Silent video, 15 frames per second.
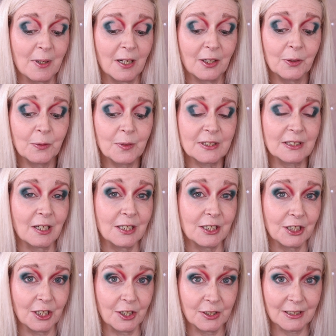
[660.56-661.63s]
I always like
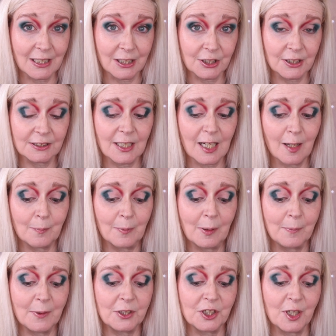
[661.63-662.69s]
to use that just to amp
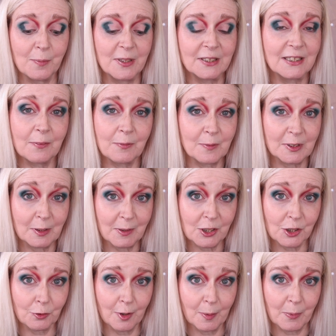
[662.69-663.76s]
up the shimmers, give them something
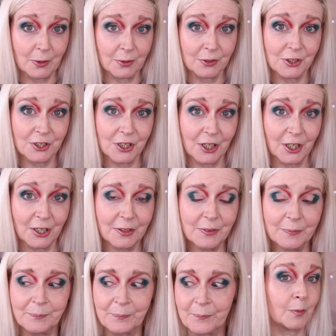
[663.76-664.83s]
to grip onto.
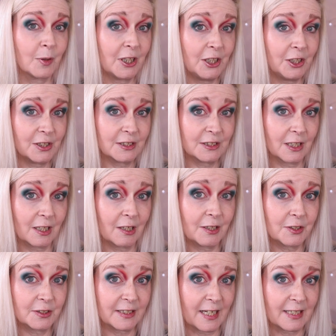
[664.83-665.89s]
We're gonna use the
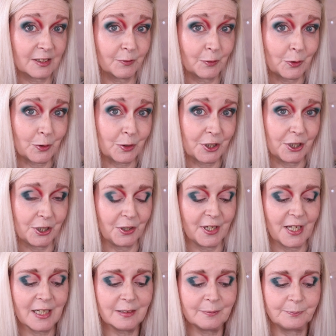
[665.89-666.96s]
Kaleidos S4 to do
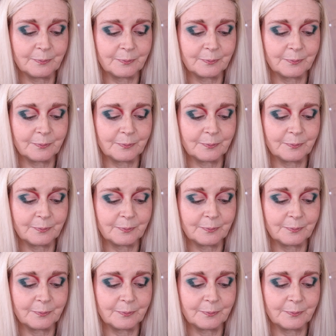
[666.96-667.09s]
that.